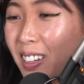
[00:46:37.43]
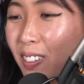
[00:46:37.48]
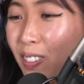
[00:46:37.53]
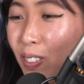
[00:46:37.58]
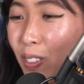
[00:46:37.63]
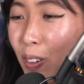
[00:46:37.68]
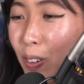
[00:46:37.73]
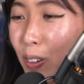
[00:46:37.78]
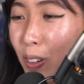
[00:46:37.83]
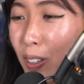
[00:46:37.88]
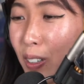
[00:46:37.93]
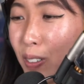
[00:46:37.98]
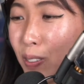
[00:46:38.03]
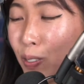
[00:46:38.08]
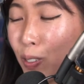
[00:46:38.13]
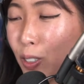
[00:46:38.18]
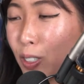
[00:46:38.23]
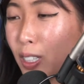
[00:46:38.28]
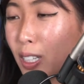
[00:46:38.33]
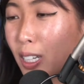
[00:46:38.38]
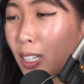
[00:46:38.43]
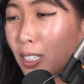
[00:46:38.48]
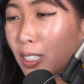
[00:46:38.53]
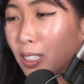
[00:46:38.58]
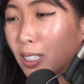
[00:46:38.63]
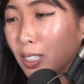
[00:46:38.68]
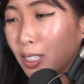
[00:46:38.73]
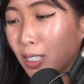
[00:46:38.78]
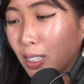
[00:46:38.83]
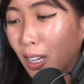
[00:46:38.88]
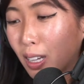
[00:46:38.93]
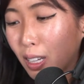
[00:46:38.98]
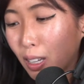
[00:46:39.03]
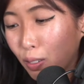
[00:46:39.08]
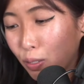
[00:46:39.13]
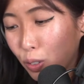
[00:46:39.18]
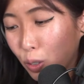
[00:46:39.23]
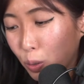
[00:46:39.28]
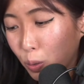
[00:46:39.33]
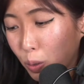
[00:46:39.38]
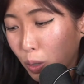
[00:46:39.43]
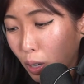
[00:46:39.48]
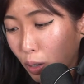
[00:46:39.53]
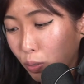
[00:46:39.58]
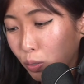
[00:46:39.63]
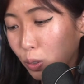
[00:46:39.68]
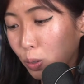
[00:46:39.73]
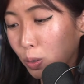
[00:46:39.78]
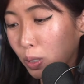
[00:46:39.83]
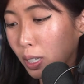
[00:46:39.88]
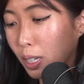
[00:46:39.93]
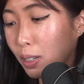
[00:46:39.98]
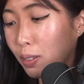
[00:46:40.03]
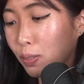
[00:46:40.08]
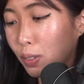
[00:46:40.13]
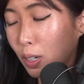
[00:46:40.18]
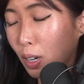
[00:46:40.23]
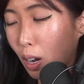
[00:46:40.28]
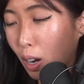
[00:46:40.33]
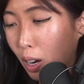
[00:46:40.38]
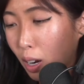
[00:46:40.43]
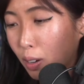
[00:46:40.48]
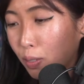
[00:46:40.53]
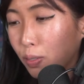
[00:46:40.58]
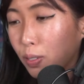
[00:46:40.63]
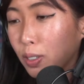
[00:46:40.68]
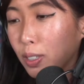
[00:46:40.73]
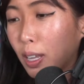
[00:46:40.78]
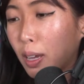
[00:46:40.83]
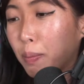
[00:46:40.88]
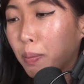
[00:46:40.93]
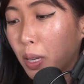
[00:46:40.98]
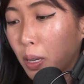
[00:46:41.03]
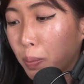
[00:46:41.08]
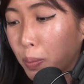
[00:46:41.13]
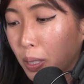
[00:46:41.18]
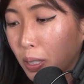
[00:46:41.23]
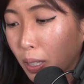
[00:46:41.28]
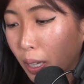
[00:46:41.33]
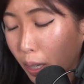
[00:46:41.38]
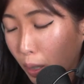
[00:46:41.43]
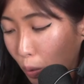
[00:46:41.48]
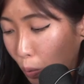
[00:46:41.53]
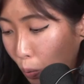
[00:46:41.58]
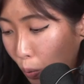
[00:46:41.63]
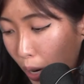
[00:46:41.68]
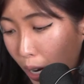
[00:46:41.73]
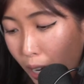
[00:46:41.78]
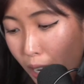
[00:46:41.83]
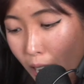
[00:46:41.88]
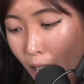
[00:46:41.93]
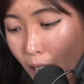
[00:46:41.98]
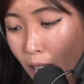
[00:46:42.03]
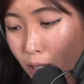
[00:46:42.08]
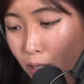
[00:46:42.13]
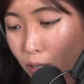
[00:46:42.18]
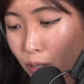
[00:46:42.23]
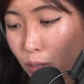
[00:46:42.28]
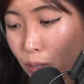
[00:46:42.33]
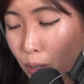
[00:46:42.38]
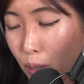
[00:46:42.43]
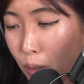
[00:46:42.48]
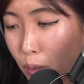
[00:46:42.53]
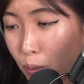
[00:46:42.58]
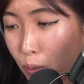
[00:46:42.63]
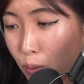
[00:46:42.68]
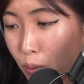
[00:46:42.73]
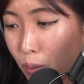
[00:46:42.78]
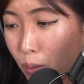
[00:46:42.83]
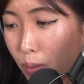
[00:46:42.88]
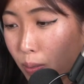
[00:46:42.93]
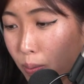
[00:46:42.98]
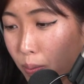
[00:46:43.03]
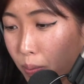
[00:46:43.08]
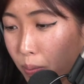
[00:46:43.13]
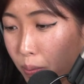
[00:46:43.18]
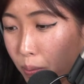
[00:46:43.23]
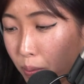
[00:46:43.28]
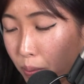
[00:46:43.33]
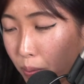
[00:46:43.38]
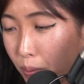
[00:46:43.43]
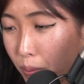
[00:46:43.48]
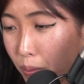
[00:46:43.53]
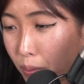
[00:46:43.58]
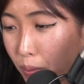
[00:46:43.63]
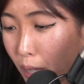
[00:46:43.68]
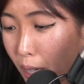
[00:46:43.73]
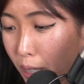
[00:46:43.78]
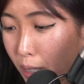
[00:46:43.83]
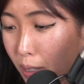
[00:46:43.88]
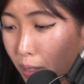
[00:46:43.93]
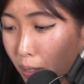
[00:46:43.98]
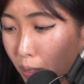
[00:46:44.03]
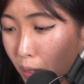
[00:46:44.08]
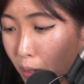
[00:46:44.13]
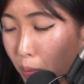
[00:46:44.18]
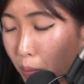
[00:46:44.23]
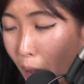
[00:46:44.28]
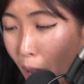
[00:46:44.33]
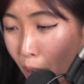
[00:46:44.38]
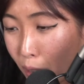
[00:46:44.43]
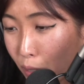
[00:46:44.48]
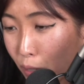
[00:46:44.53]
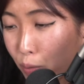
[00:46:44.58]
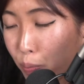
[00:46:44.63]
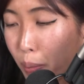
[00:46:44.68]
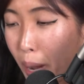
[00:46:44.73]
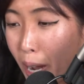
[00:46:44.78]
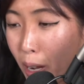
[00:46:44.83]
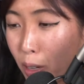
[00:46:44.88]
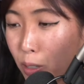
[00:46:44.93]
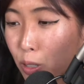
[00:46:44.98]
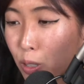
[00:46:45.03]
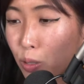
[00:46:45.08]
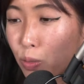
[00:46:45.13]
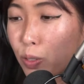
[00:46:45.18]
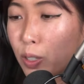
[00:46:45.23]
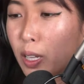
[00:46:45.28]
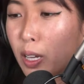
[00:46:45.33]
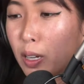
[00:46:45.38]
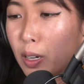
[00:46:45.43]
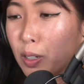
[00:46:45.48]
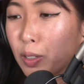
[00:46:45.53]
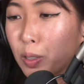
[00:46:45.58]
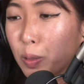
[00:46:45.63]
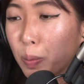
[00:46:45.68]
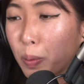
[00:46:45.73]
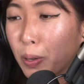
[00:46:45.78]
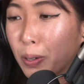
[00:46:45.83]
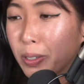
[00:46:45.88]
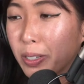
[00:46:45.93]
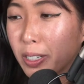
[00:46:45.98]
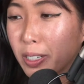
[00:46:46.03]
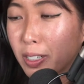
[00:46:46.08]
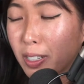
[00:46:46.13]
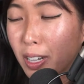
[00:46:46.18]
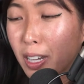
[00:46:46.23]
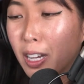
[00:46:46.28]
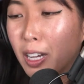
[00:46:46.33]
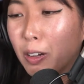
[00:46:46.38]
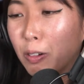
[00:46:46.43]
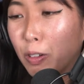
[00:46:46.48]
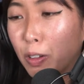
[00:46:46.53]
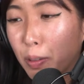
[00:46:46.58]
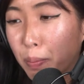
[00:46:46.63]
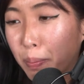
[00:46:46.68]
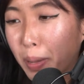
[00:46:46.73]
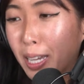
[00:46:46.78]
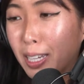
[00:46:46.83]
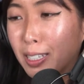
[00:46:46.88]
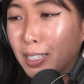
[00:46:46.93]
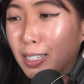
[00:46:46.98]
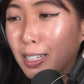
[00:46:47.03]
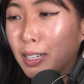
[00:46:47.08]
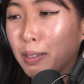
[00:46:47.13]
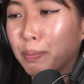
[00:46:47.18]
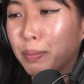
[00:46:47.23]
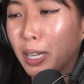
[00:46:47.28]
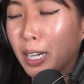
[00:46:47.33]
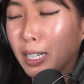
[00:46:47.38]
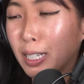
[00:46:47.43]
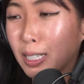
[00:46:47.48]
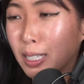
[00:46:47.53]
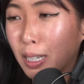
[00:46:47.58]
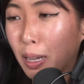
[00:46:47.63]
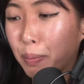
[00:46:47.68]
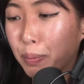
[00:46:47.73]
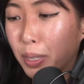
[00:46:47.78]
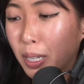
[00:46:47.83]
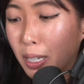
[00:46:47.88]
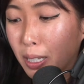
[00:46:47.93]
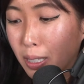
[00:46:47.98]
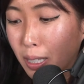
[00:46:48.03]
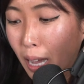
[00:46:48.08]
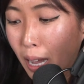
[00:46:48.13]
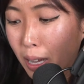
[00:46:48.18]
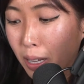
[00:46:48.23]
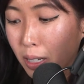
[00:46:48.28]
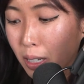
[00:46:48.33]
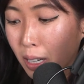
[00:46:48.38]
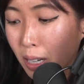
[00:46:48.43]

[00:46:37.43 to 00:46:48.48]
for for things because like if you if you give an offer that may be like way out of the like out of bounds for that other person well it may seem like something that